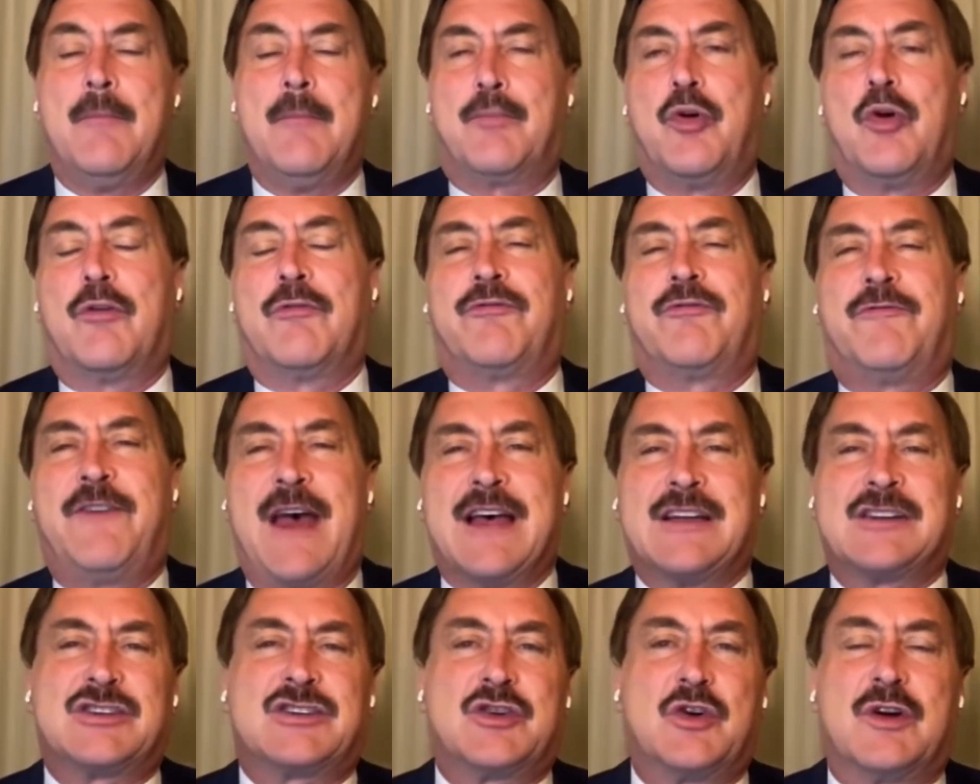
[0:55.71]

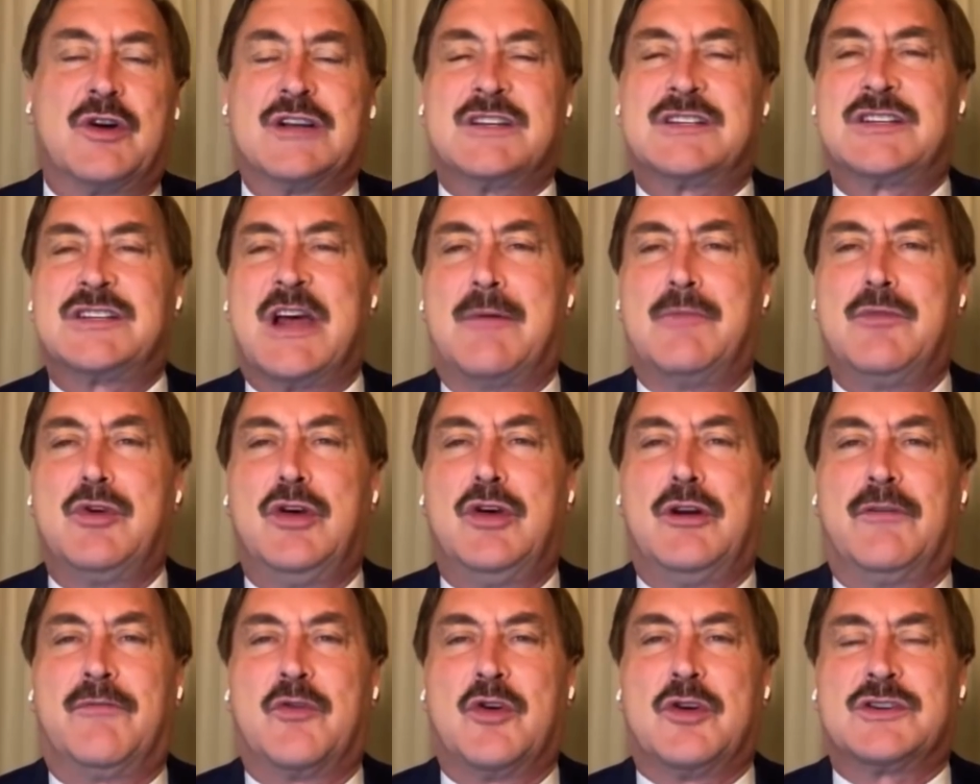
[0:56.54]
professor at some
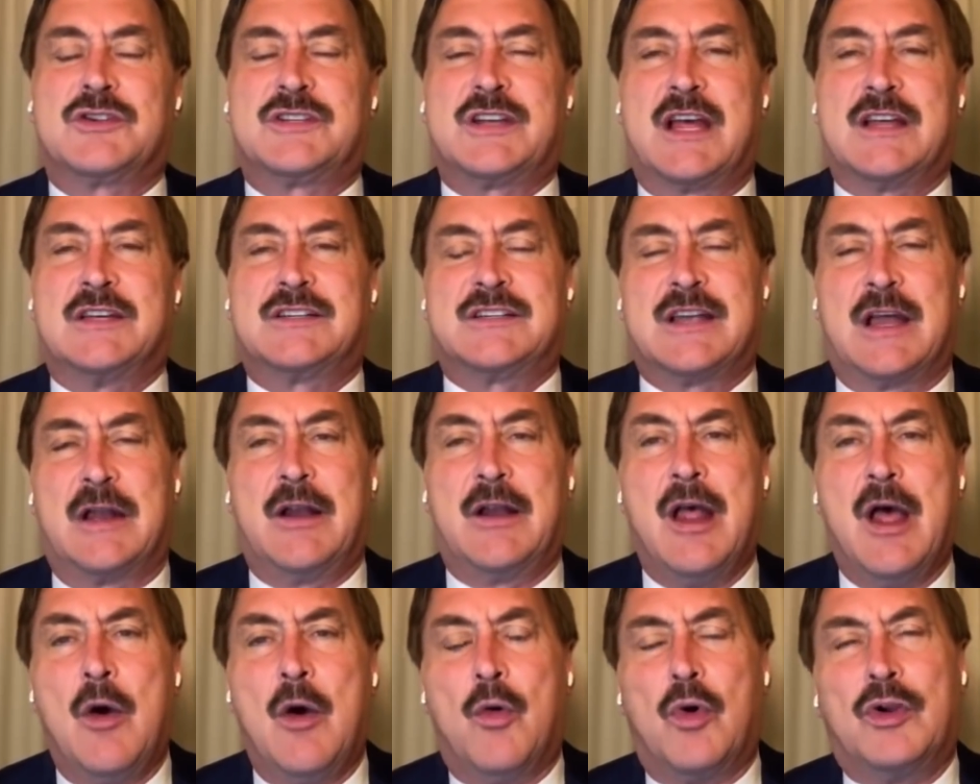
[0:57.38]
university. I
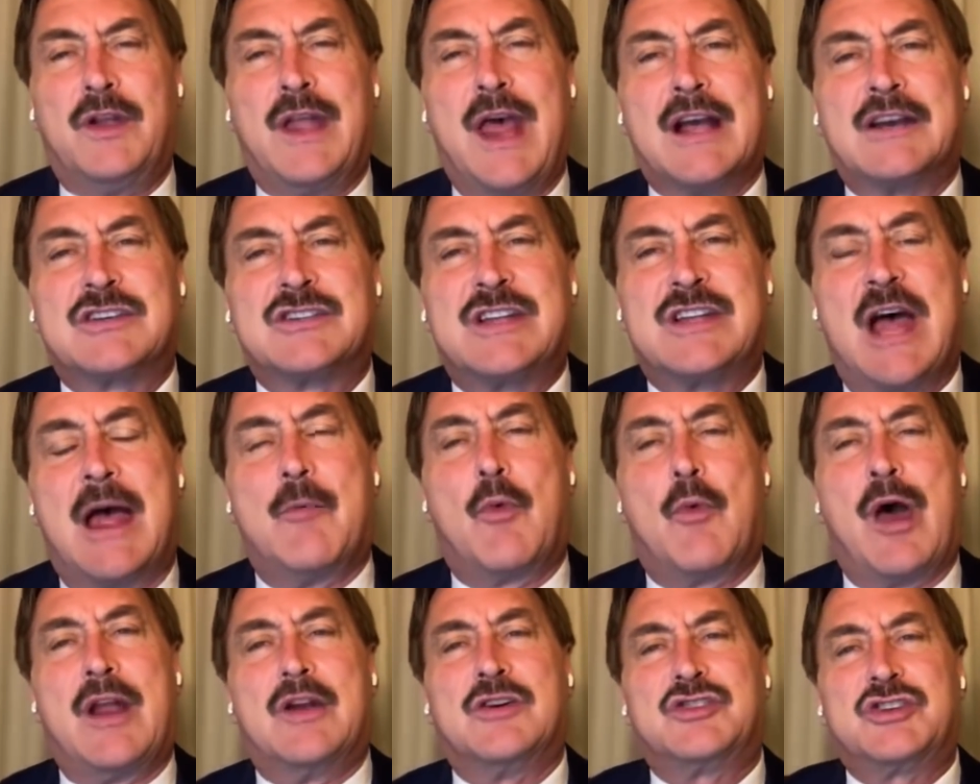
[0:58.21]
said, well, next time,
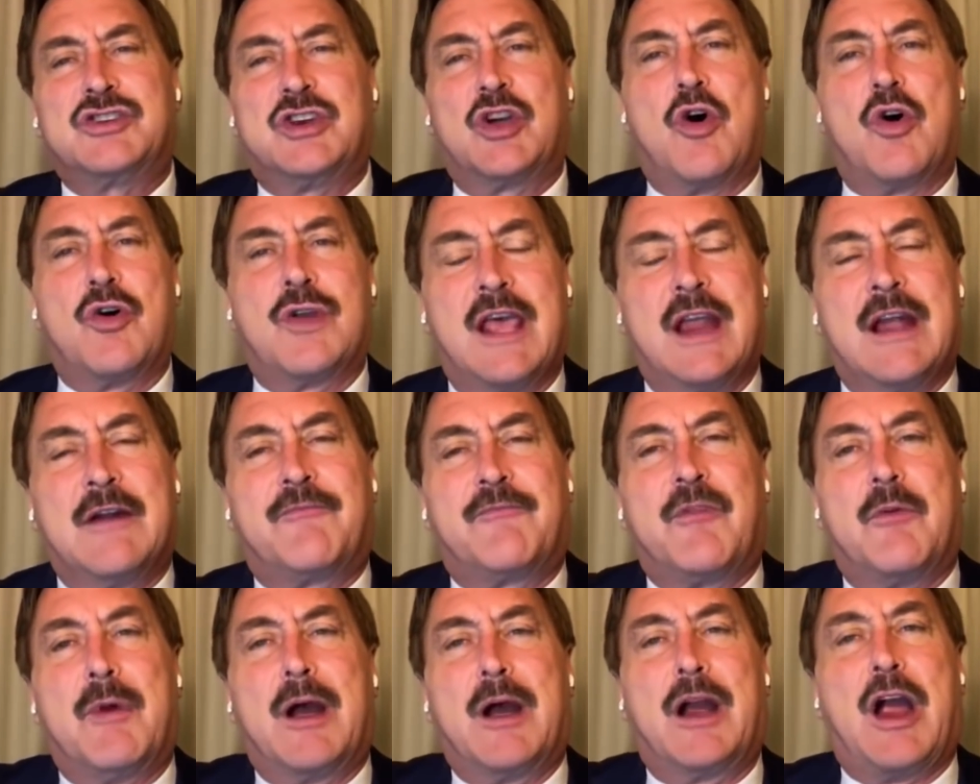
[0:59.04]
why don't you go get
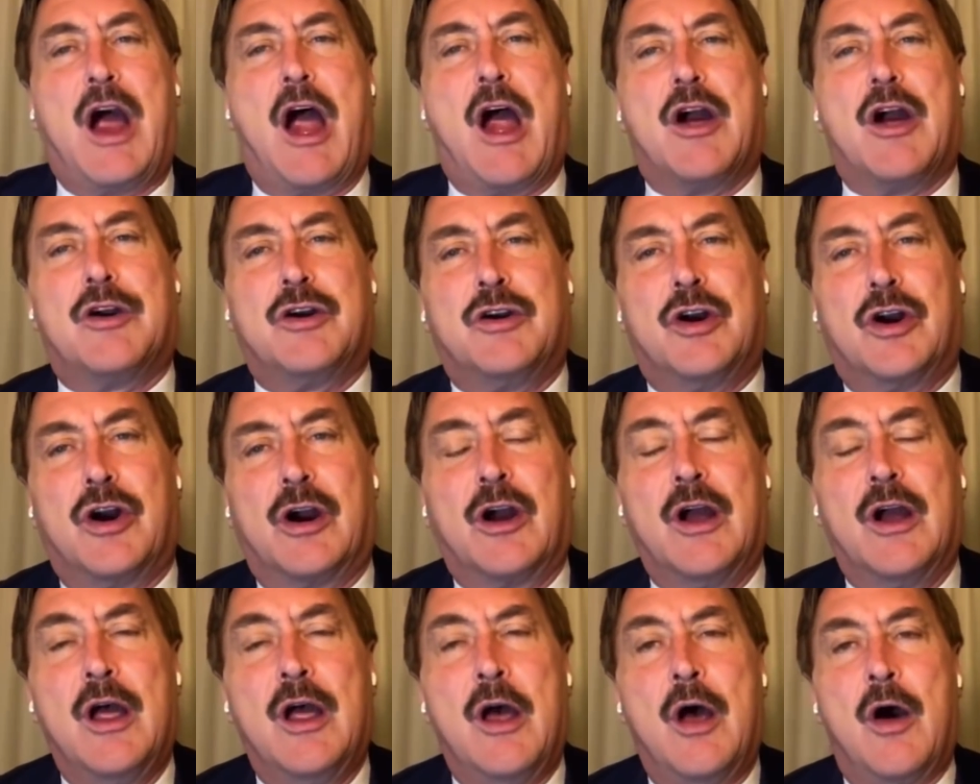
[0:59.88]
it from a
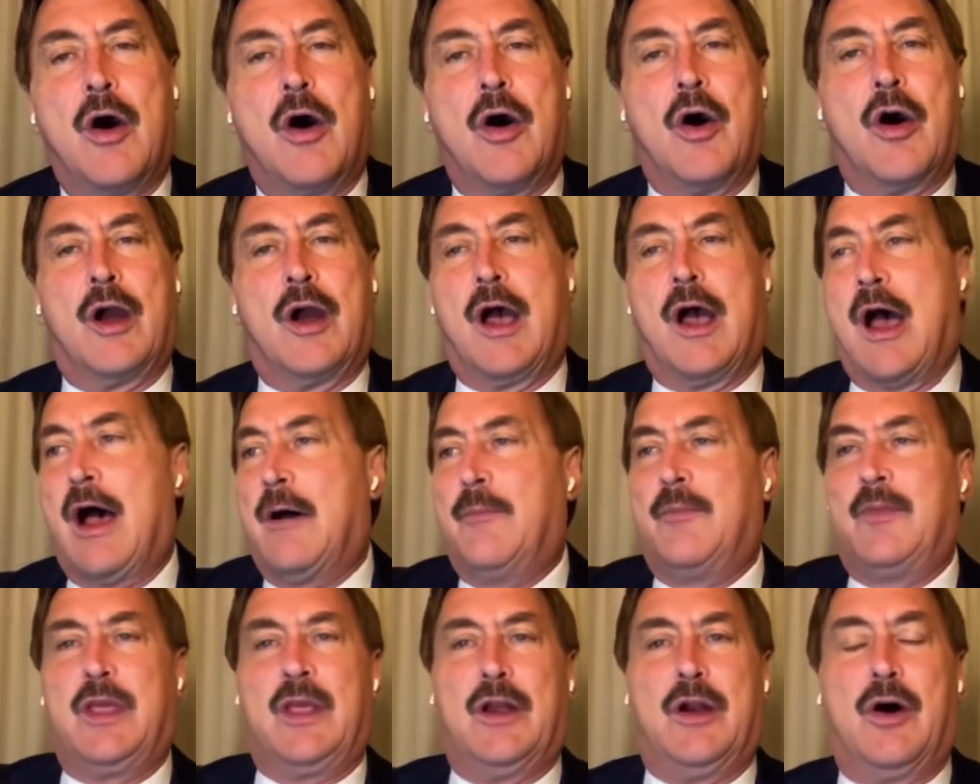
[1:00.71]
gardener
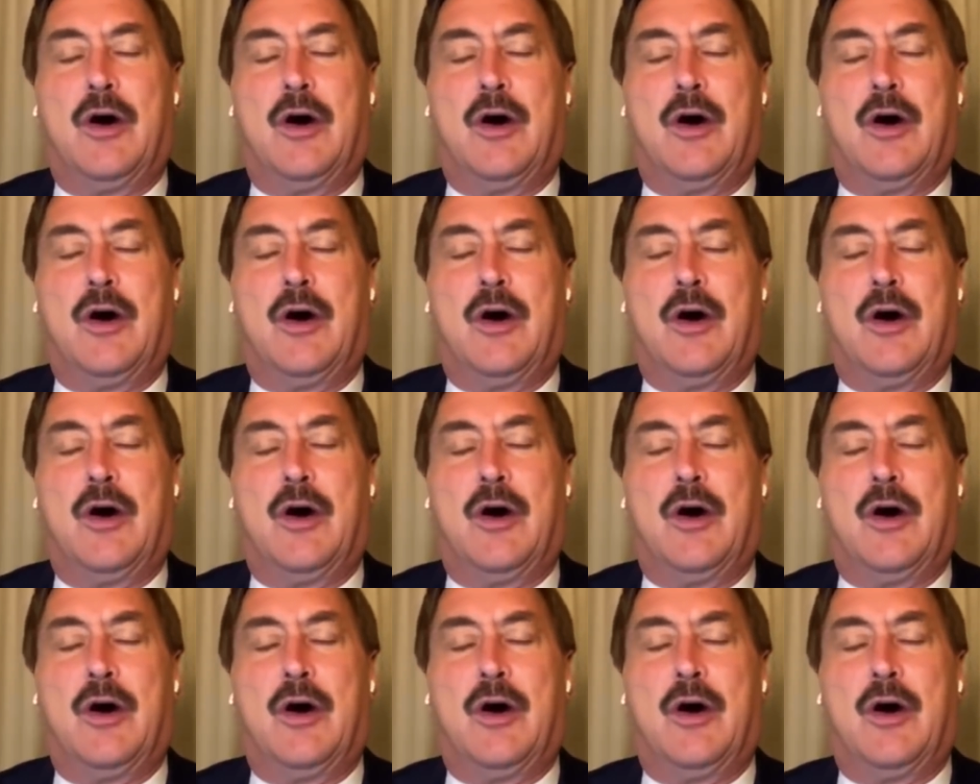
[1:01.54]
or